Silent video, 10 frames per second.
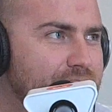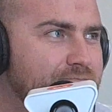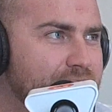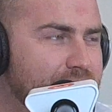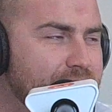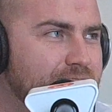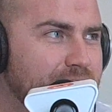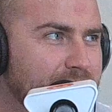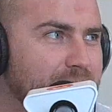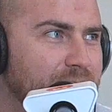Execution is
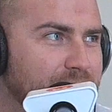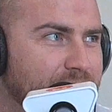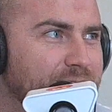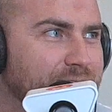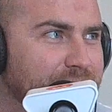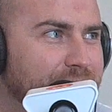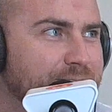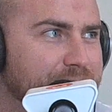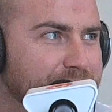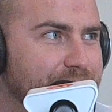the hard part. I call it
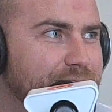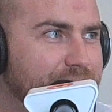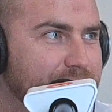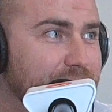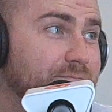stoner ideas.